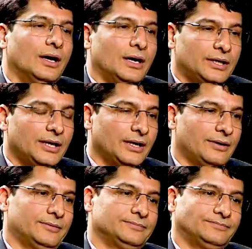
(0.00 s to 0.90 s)

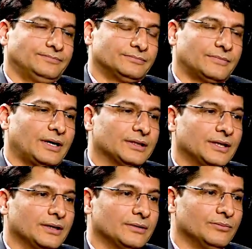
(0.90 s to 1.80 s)
Here, I
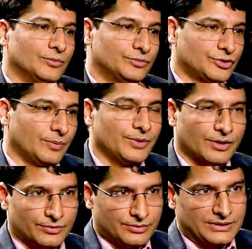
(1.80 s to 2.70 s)
think jumping
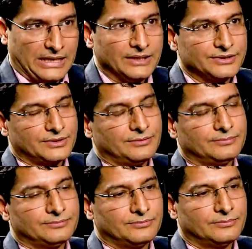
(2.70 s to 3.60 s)
onto the tax,
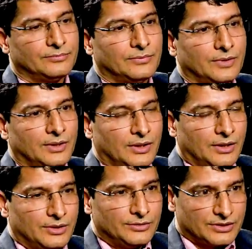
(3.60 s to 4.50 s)

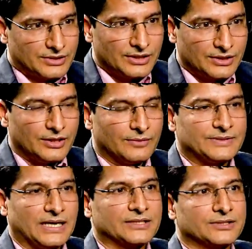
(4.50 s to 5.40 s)
you're thinking of
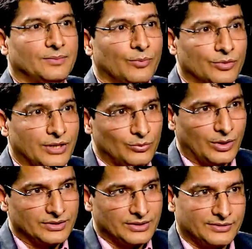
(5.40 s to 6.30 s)
tax of more than
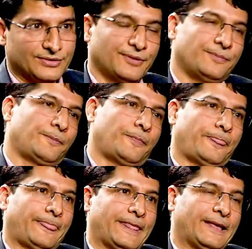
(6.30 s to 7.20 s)
one country,
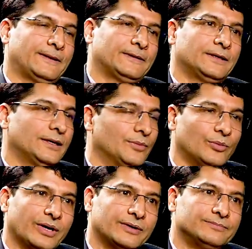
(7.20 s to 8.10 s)
number
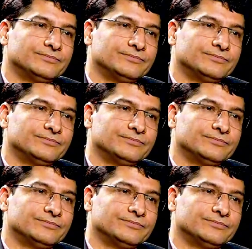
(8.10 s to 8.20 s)
one.